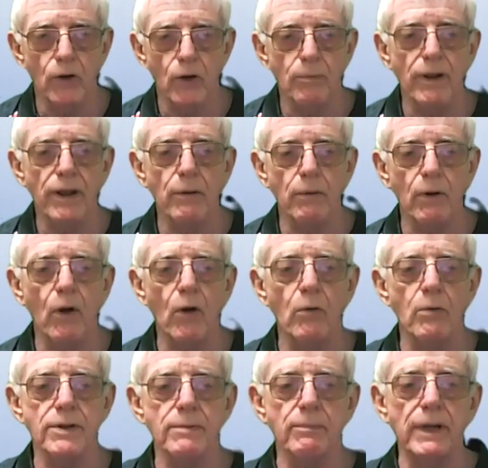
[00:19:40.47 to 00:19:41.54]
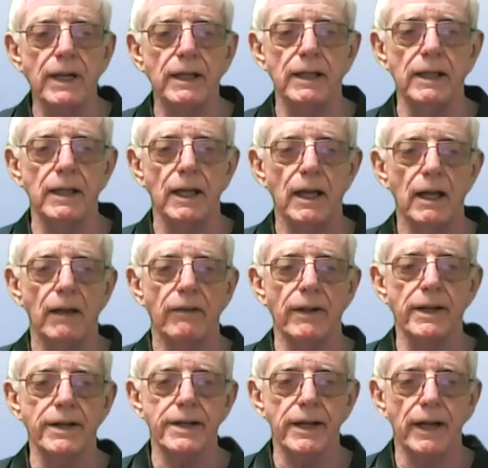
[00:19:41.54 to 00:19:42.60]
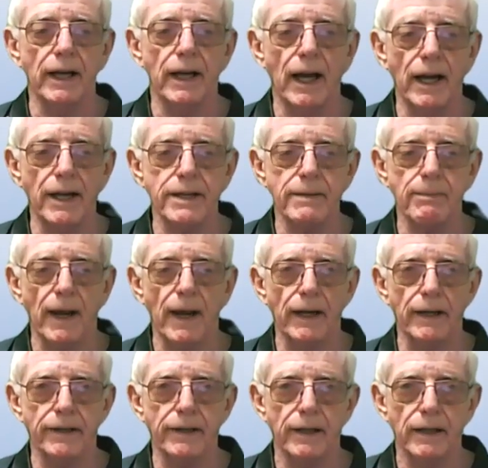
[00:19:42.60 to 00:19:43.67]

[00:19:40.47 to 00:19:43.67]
But there will always be this aspect